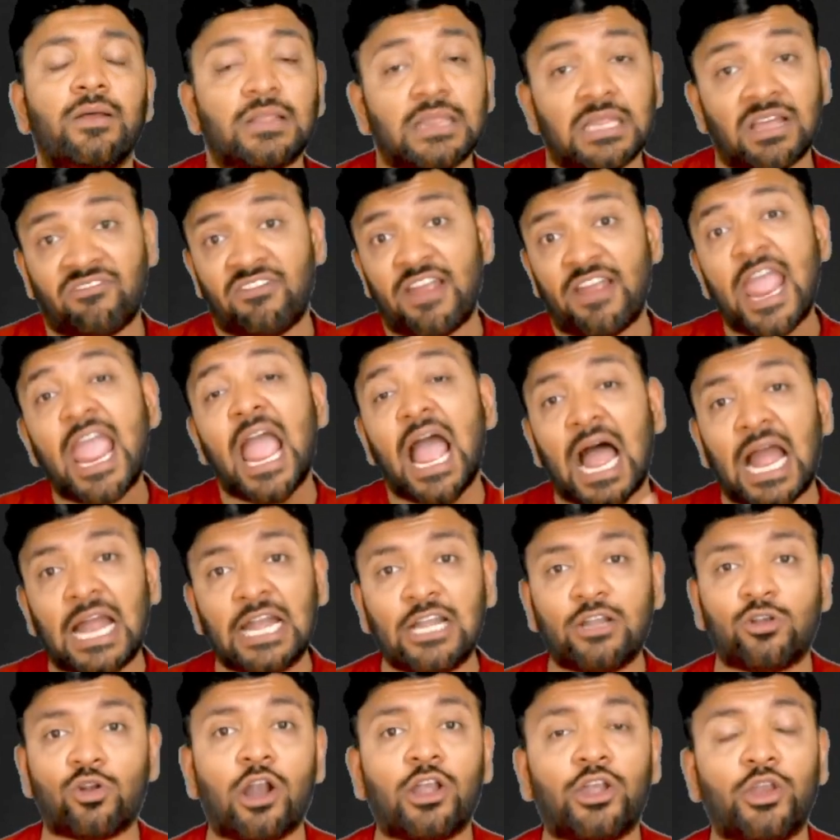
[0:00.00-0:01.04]
The way
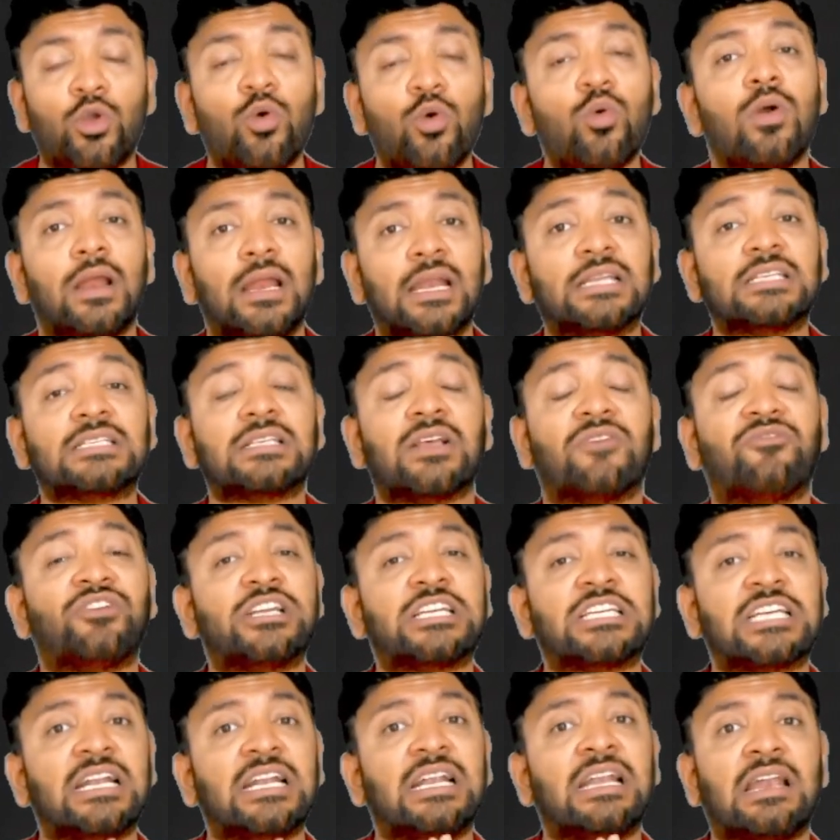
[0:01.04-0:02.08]
I taught you, it's
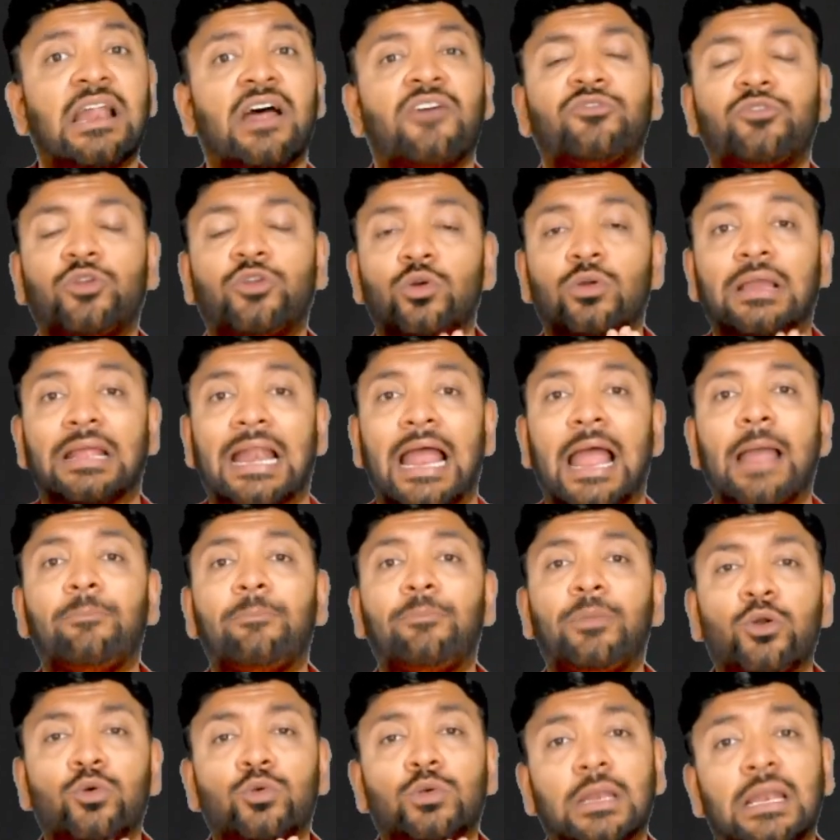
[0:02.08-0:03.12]
sufficient enough to
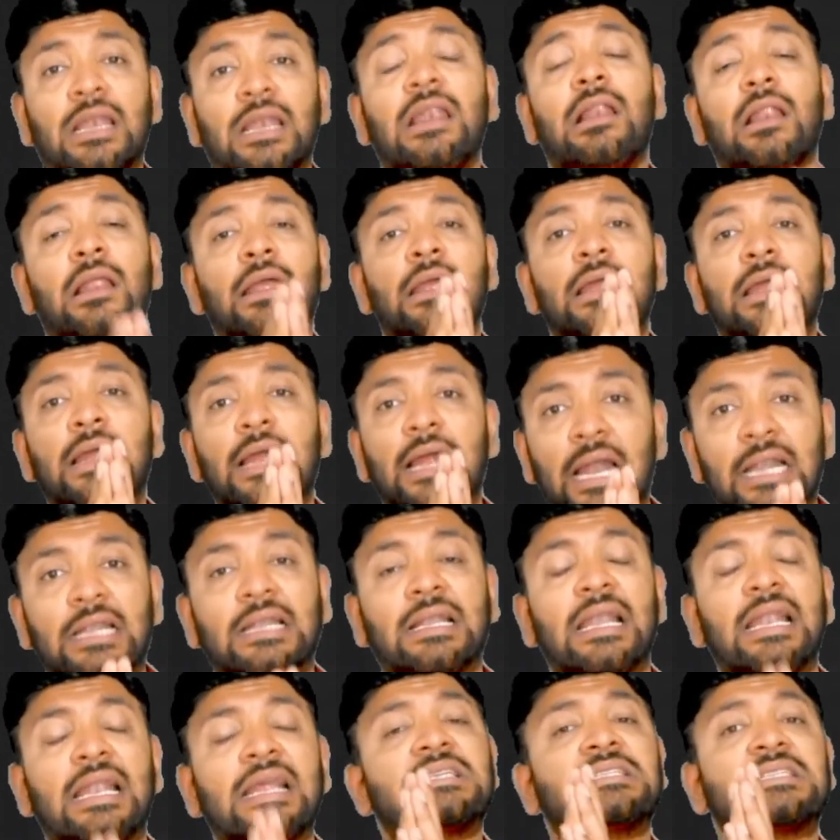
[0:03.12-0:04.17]
grab you till
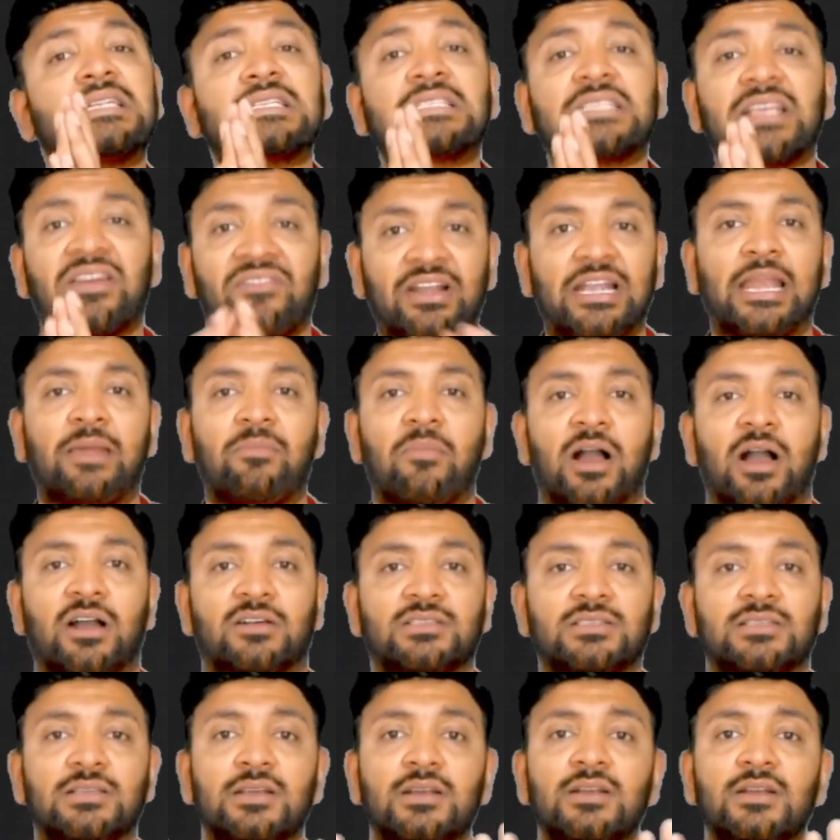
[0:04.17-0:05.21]
at least 70
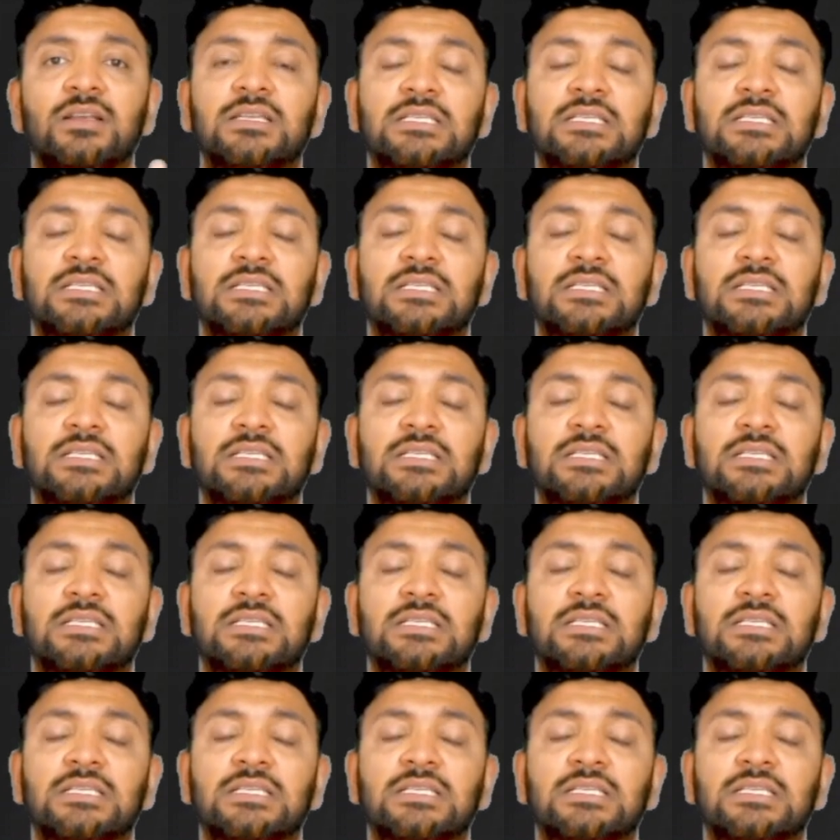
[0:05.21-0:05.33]
marks.